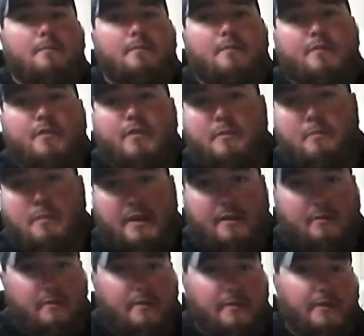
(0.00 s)
for the Blade
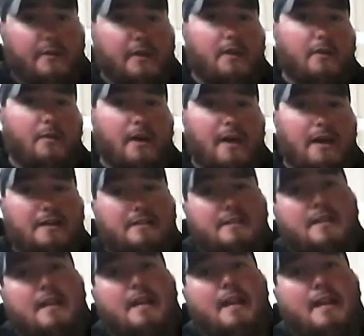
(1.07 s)

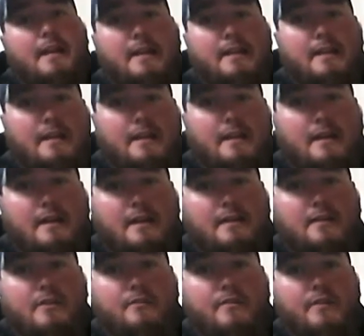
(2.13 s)
350QX, and I did the
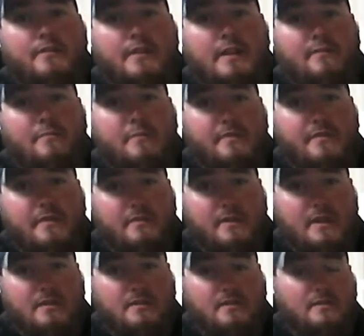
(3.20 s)
250 FPV
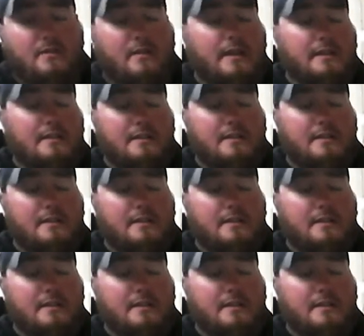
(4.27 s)
racer and all that